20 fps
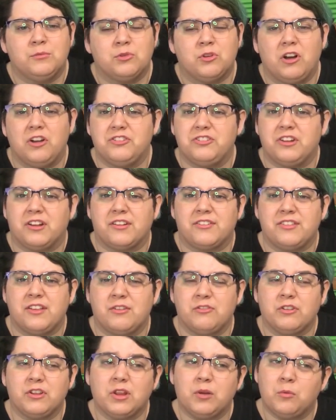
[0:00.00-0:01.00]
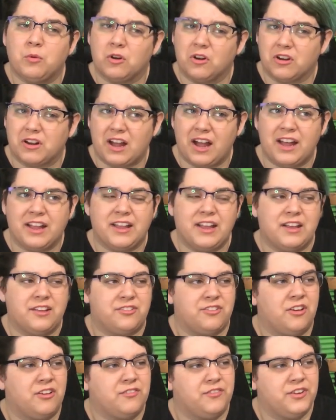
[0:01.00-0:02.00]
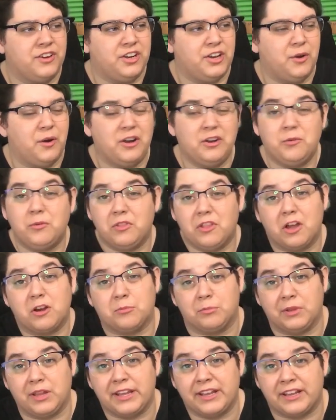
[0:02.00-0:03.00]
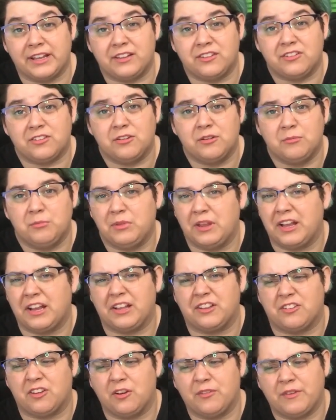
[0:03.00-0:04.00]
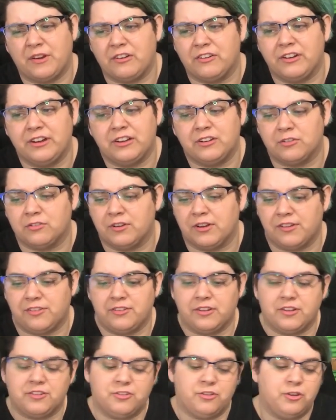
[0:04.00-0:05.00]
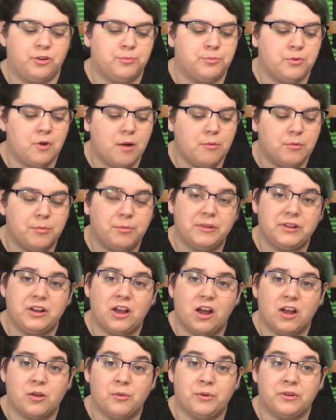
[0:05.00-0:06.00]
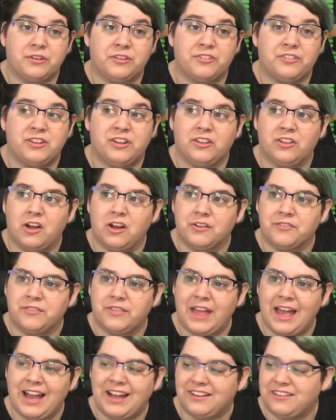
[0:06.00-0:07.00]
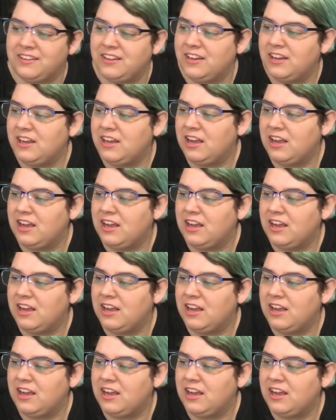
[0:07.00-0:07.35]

projects that really work, I guess, on video. I do a lot of blankets. Blankets aren't very interesting, so you're probably not going to see a lot of that.